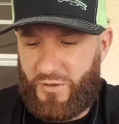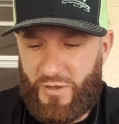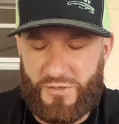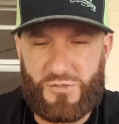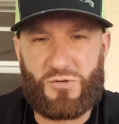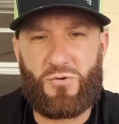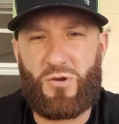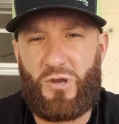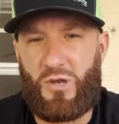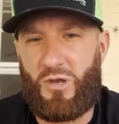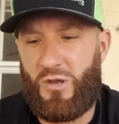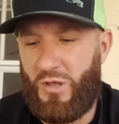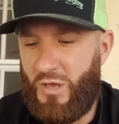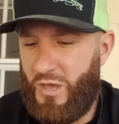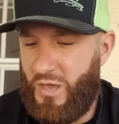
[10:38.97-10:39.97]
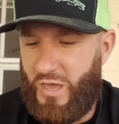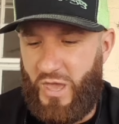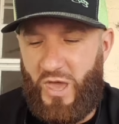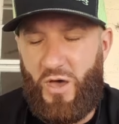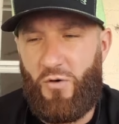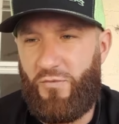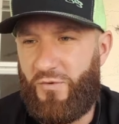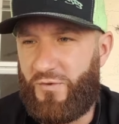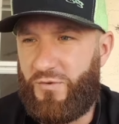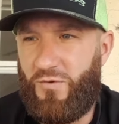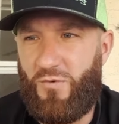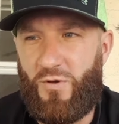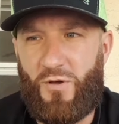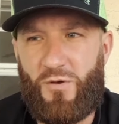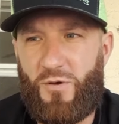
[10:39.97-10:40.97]
Touchscreen, Alpha
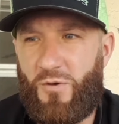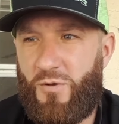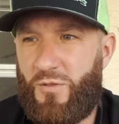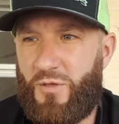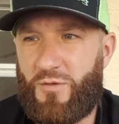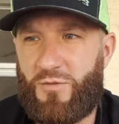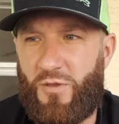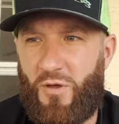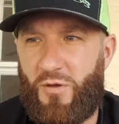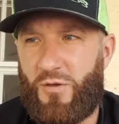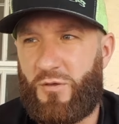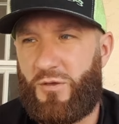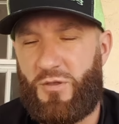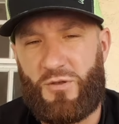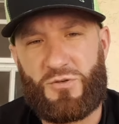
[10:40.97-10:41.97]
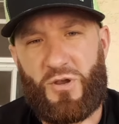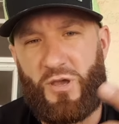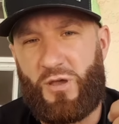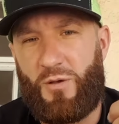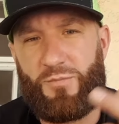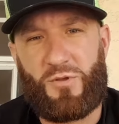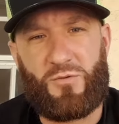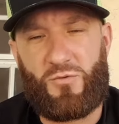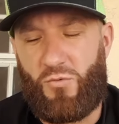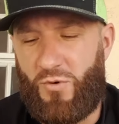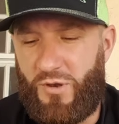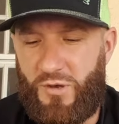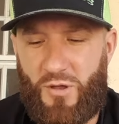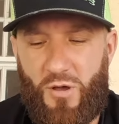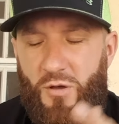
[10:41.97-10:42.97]
200, this dog can track up to
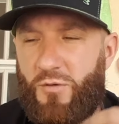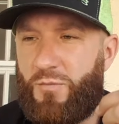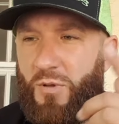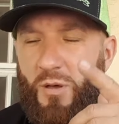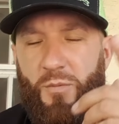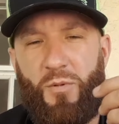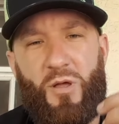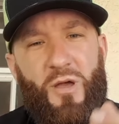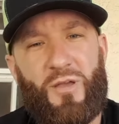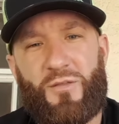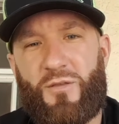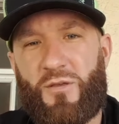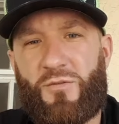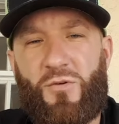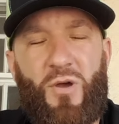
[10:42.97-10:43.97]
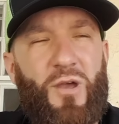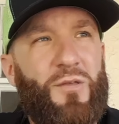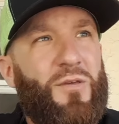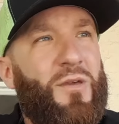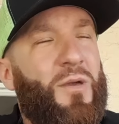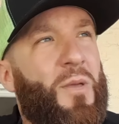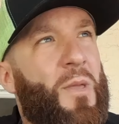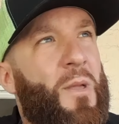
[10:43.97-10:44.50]
20 dogs, blah, blah, blah. It's crazy.